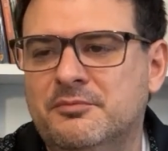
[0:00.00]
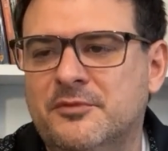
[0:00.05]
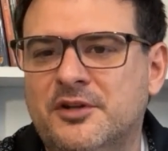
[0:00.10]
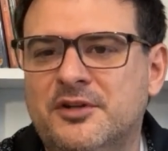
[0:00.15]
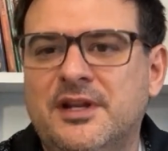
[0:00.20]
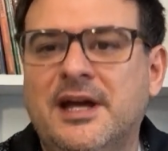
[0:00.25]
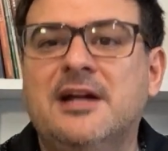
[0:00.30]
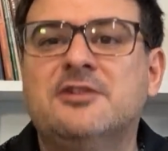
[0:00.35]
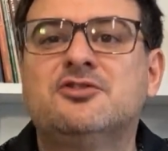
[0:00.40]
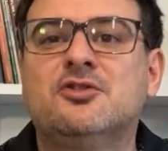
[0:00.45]

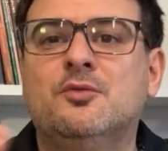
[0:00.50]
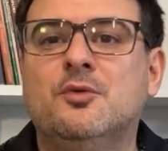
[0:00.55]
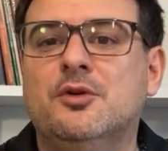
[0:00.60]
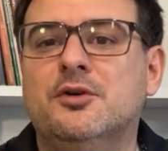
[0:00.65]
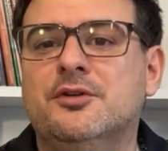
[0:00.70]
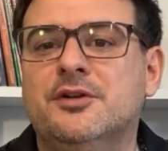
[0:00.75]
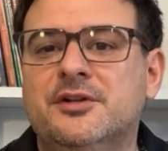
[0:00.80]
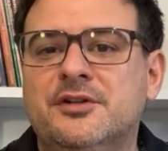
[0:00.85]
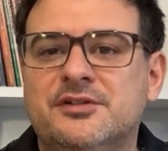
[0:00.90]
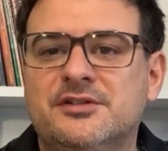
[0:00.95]
natural
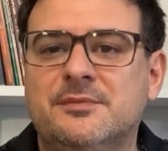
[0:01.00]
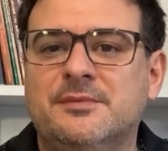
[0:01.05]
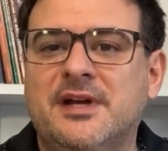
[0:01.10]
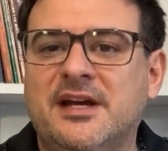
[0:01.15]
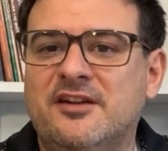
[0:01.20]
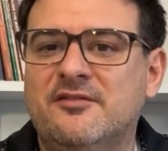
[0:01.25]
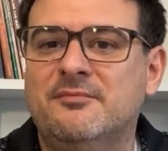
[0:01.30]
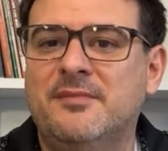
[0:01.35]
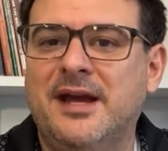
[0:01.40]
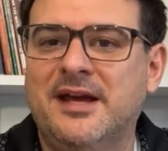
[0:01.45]
world into some
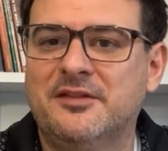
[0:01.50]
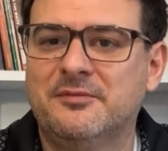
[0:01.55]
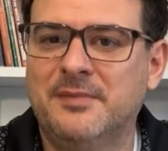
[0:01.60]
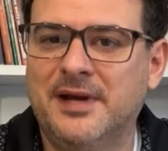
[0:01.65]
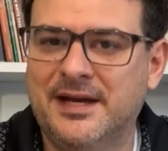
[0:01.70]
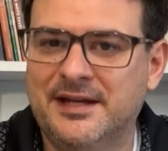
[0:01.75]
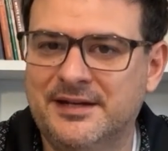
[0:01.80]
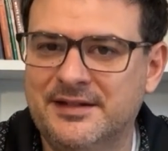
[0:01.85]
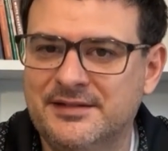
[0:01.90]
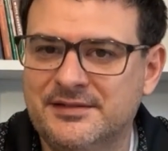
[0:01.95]
kind of
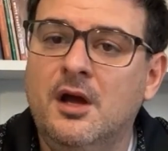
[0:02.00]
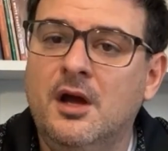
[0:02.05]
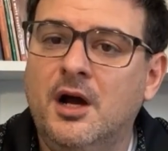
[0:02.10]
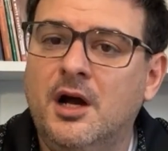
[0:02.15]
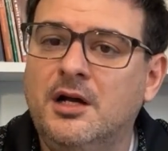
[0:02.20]
mathematics.